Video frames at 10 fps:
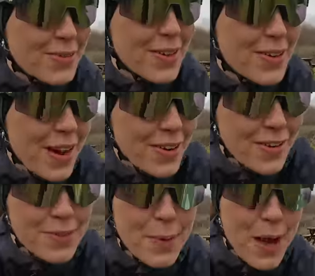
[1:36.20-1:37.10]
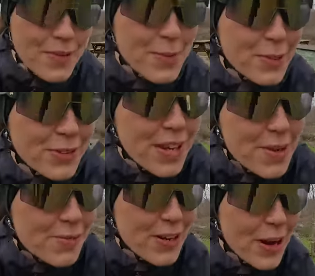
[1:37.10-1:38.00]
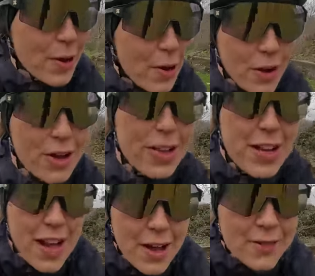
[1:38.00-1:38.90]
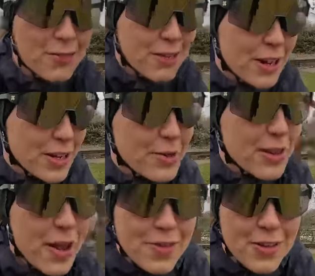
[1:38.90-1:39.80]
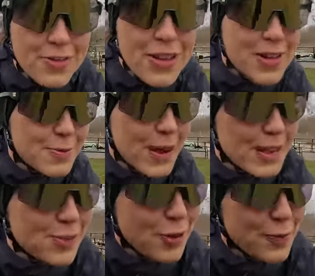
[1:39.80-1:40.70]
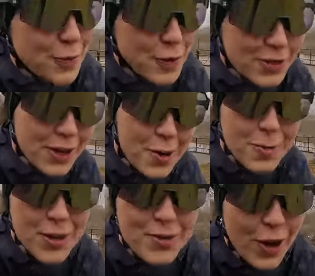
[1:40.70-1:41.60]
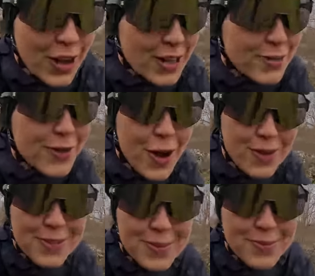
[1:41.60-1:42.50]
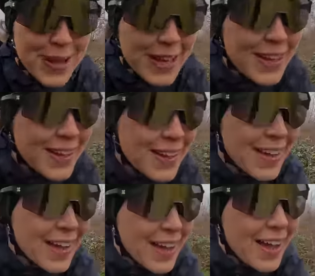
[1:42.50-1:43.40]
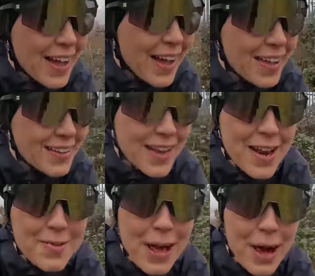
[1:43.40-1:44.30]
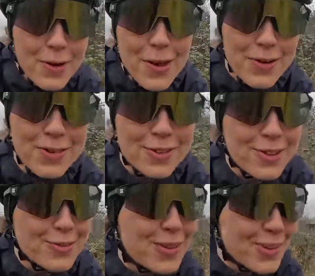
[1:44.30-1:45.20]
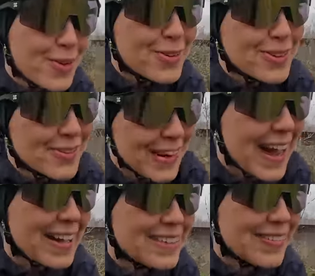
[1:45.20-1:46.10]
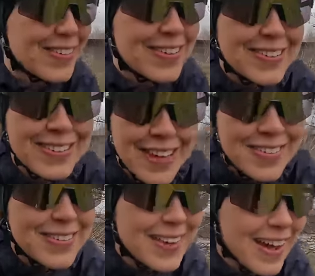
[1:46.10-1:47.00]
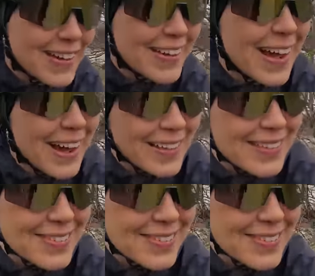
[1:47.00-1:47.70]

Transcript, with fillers: so glad I got this bike because I keep feeling like, oh, I've, like, you know when you have that feeling where you should have a rucksack on but you've not, like you've forgotten something? and then I'm like, oh no, it's just because my shoulders are relaxed. It feels so like nice. It's